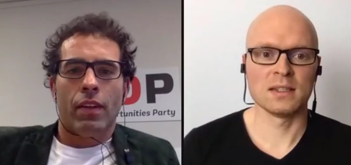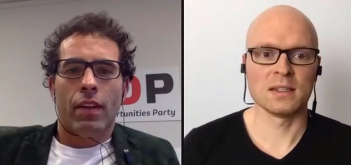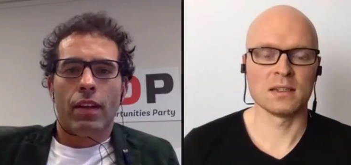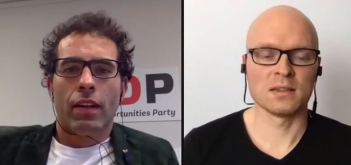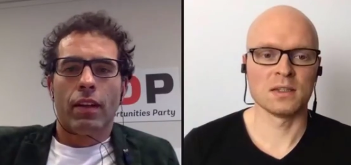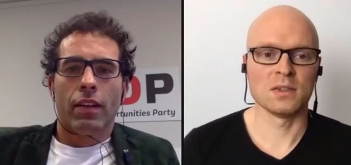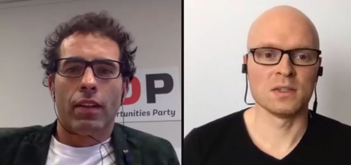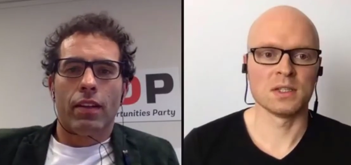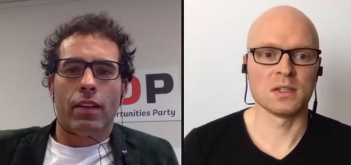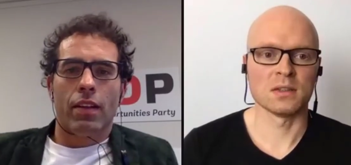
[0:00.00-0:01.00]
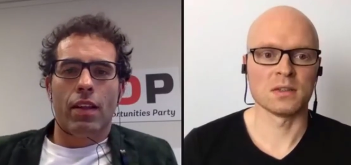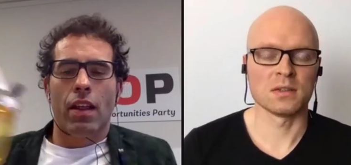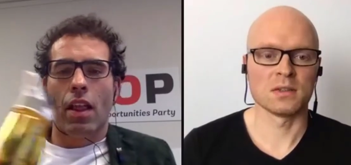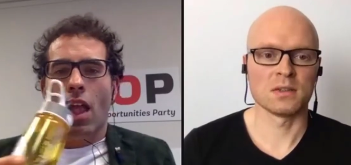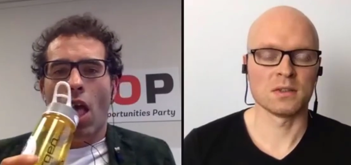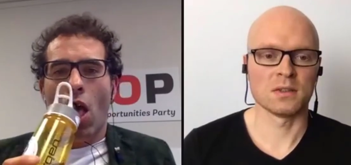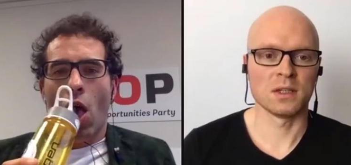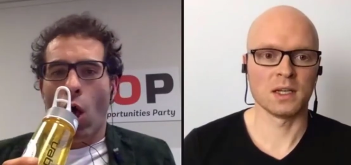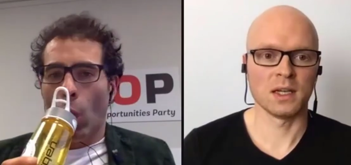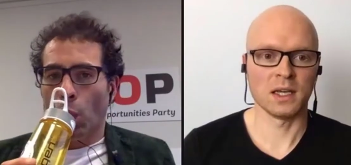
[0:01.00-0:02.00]
Speaker 1: listings in New Zealand. So
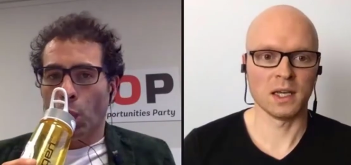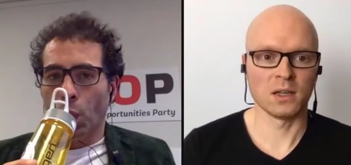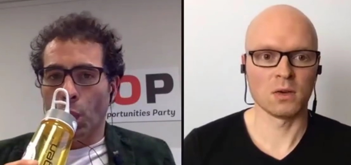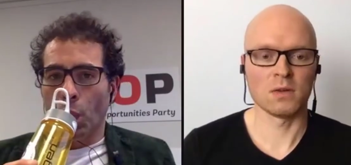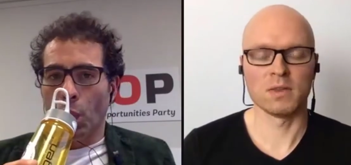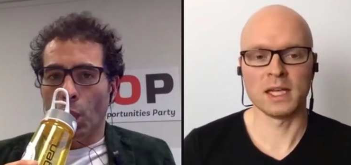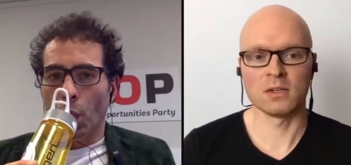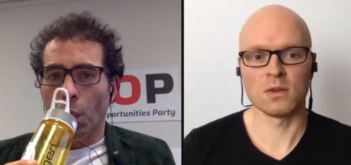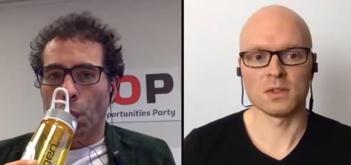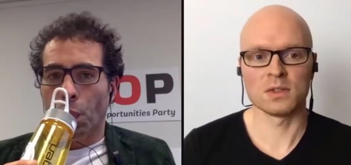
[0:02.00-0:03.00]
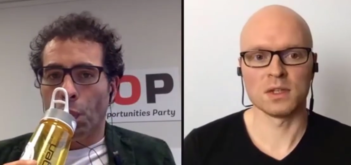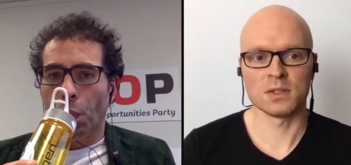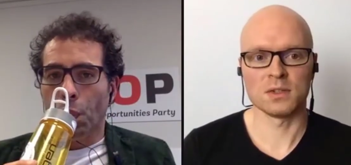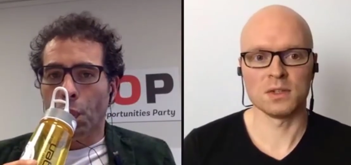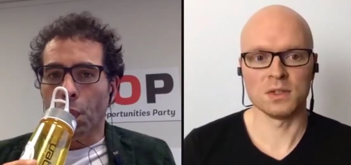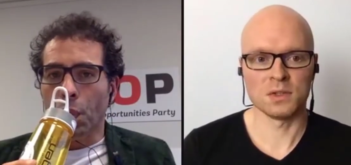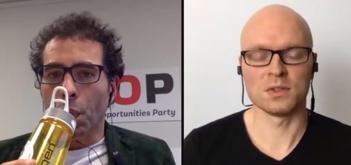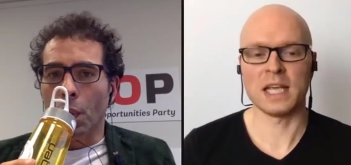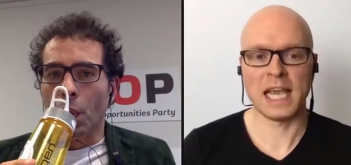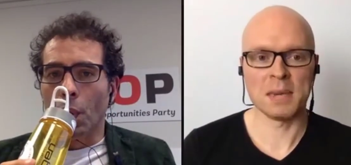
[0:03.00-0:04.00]
there are a lot of landlords that
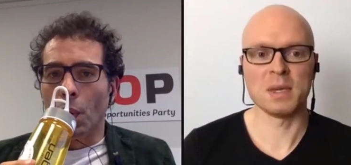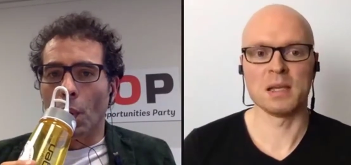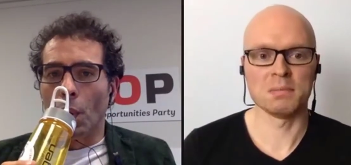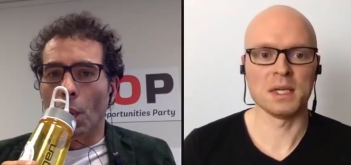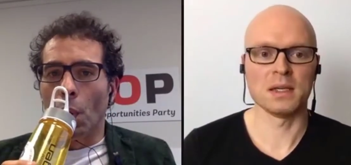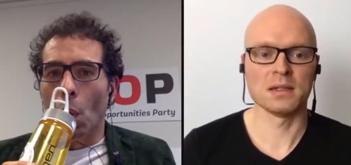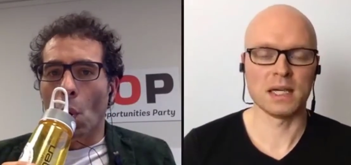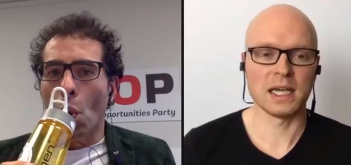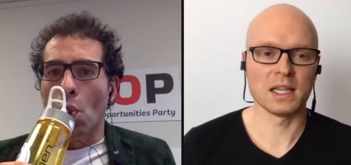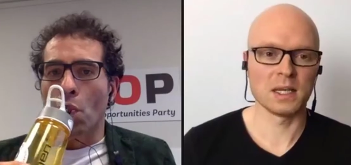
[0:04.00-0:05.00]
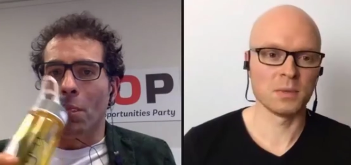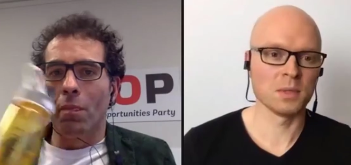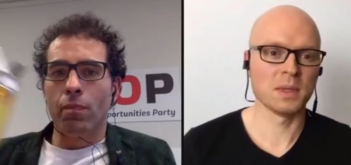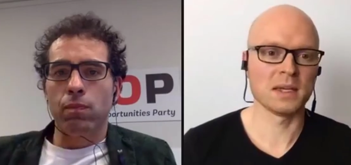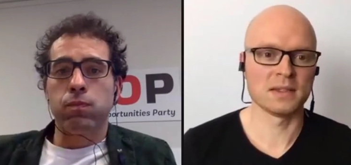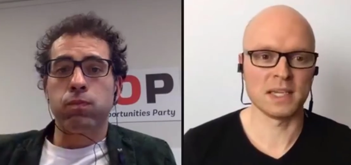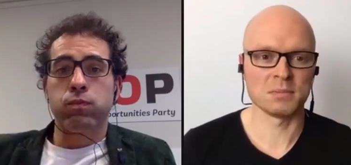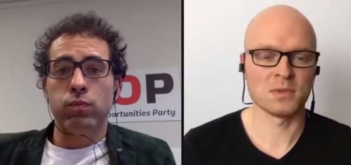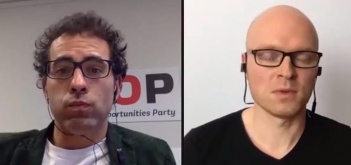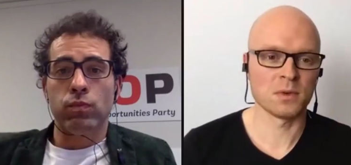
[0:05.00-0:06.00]
use Airbnb and they will be
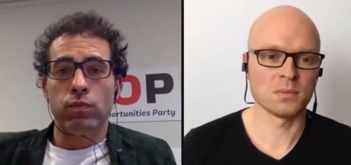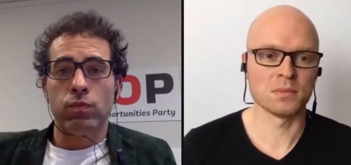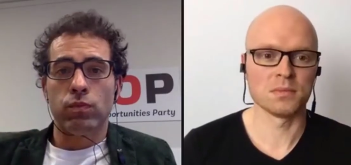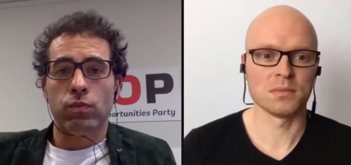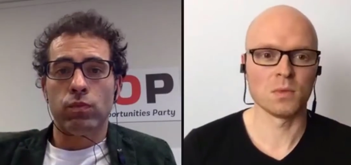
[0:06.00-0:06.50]
exempt from